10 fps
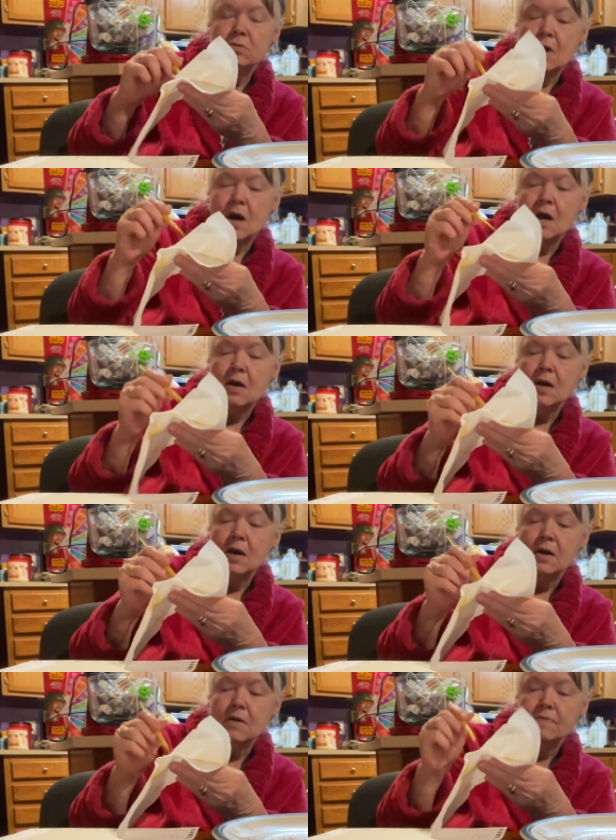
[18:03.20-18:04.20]
I
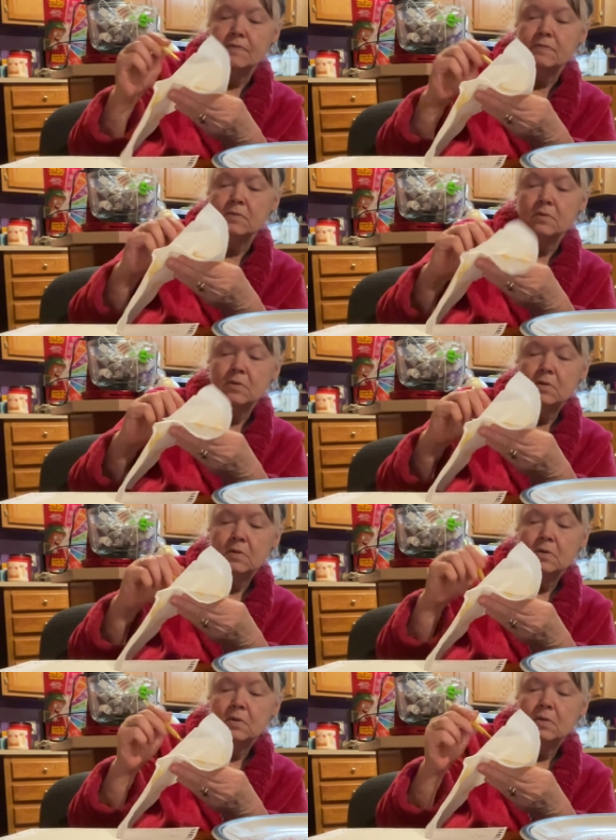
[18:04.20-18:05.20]
have.
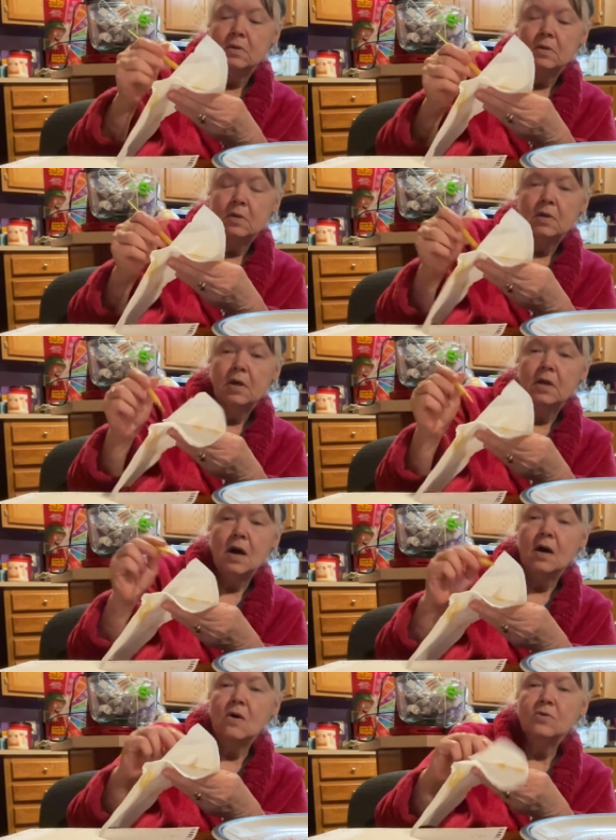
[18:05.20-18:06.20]
And
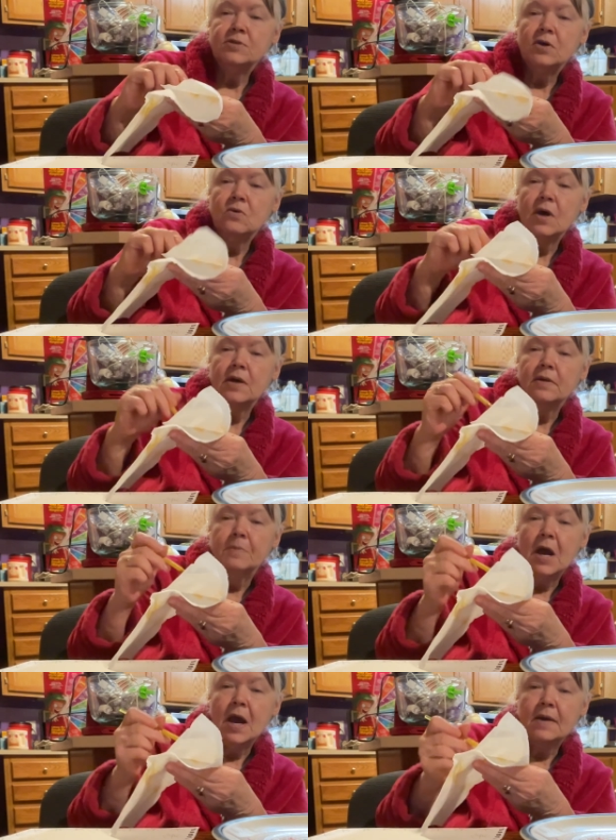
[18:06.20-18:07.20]
I also had to
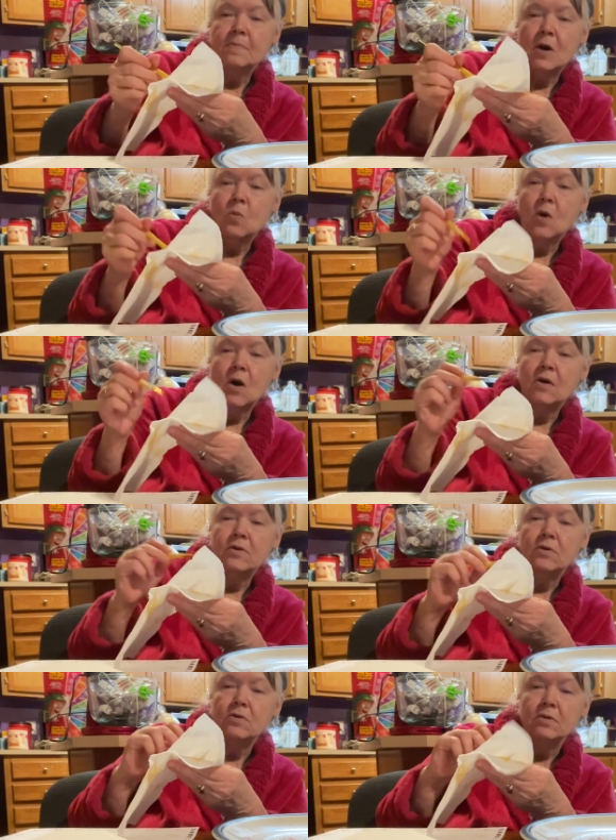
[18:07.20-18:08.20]
pack my
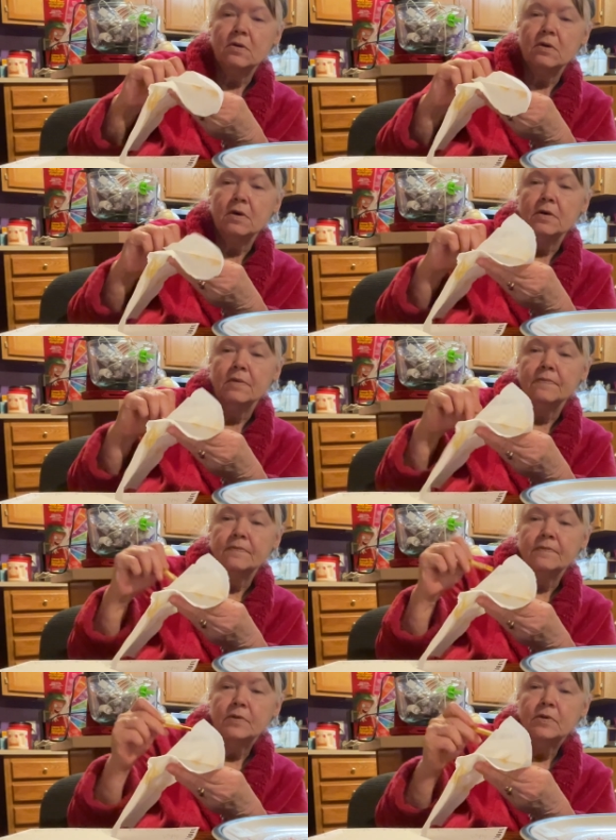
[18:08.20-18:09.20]
water
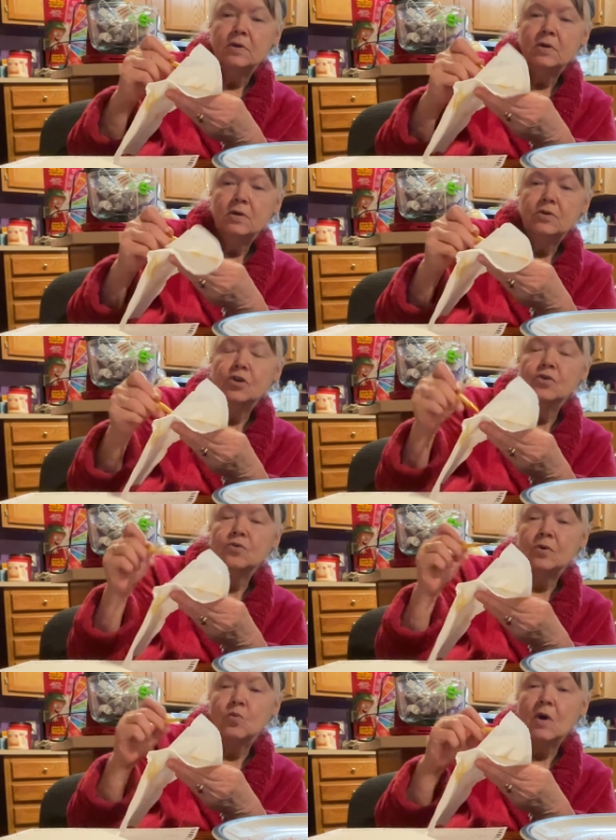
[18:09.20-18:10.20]

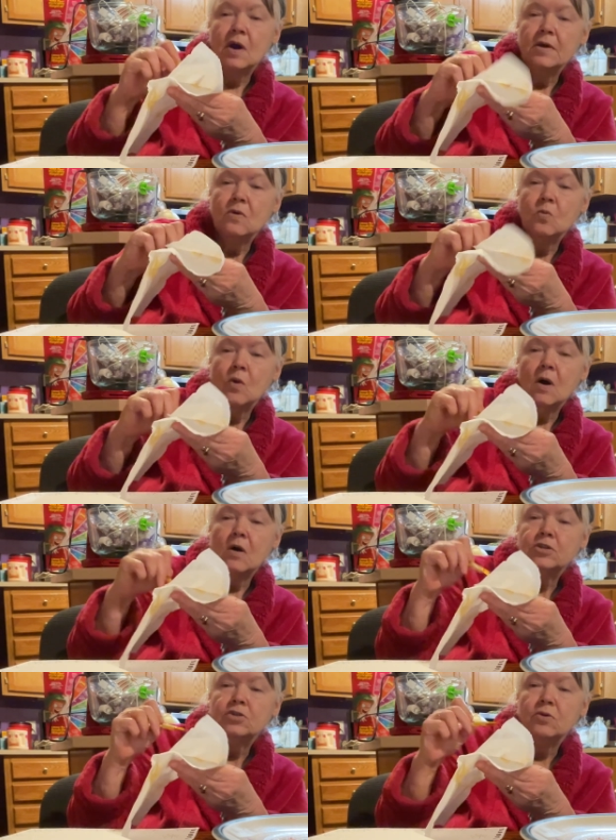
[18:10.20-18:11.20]
to the wringer
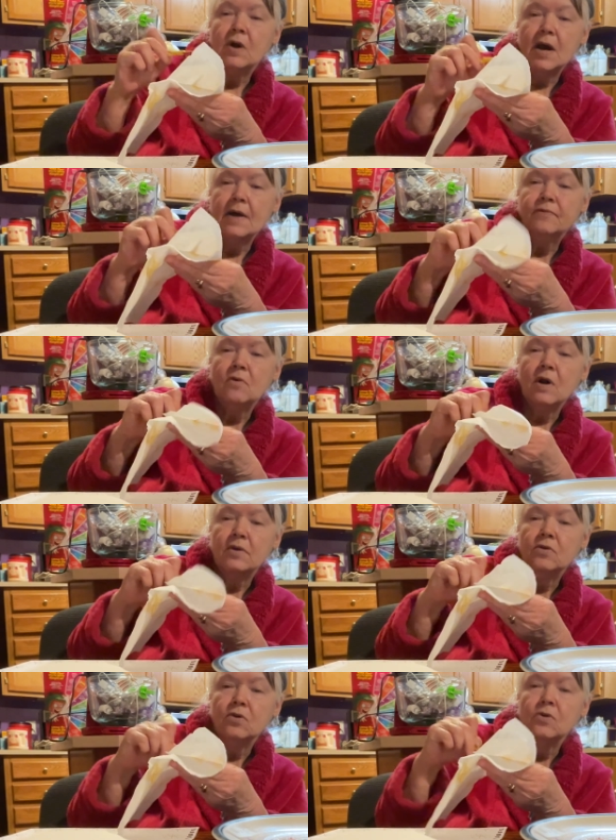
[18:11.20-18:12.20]
washer after I
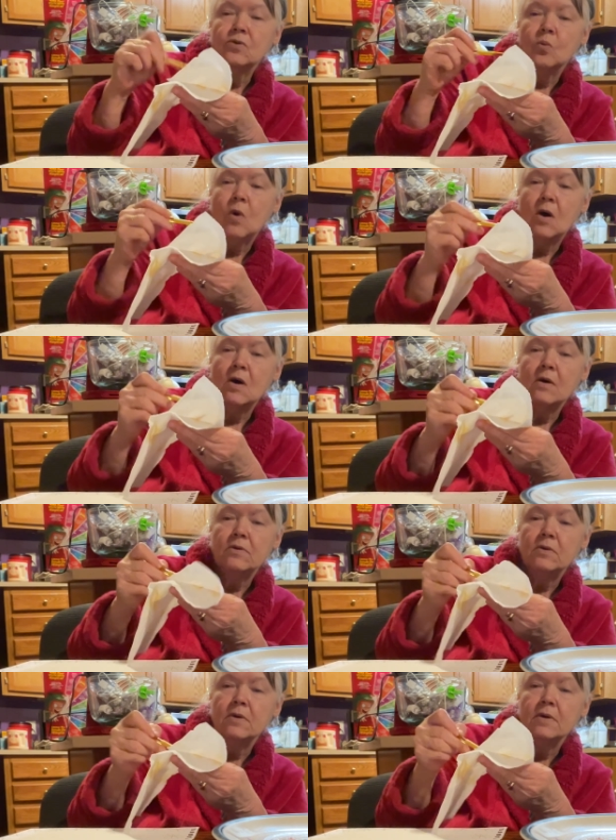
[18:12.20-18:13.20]
drew the
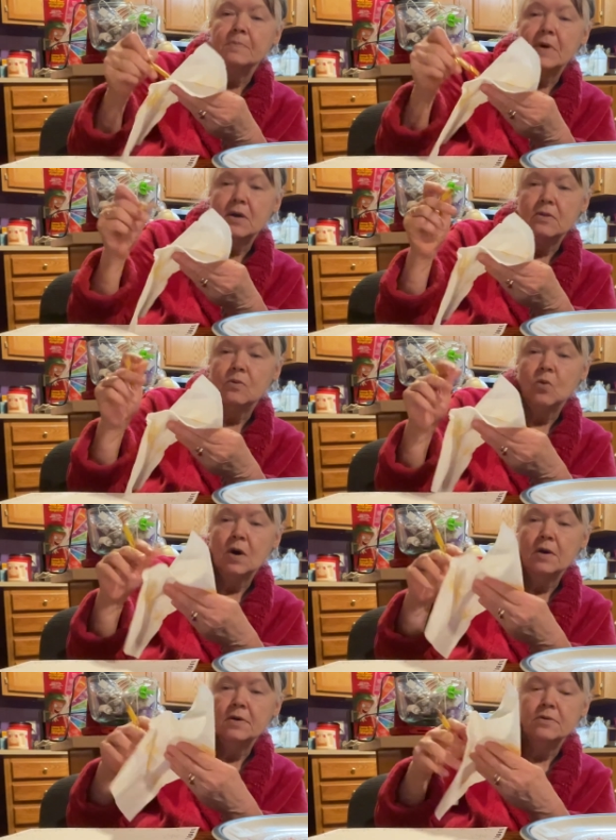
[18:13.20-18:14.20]
water up out of the
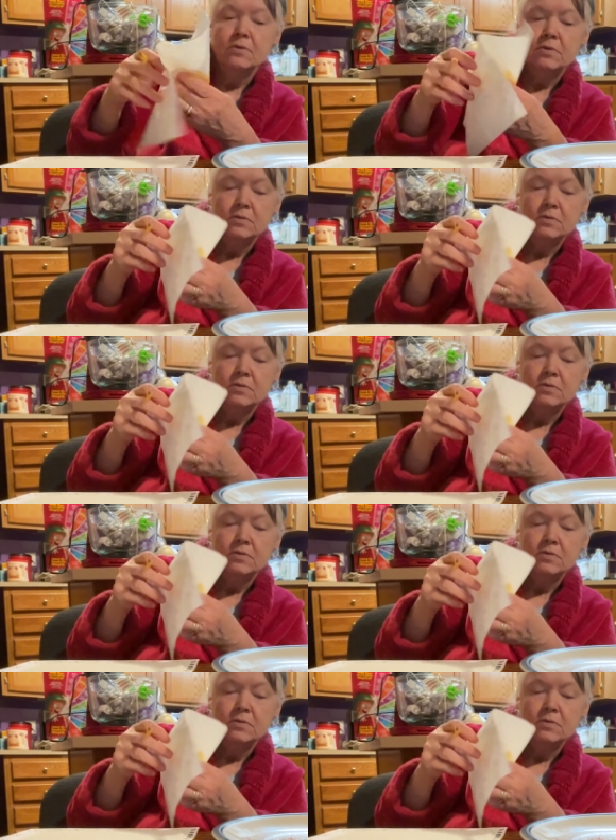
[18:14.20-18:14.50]
well.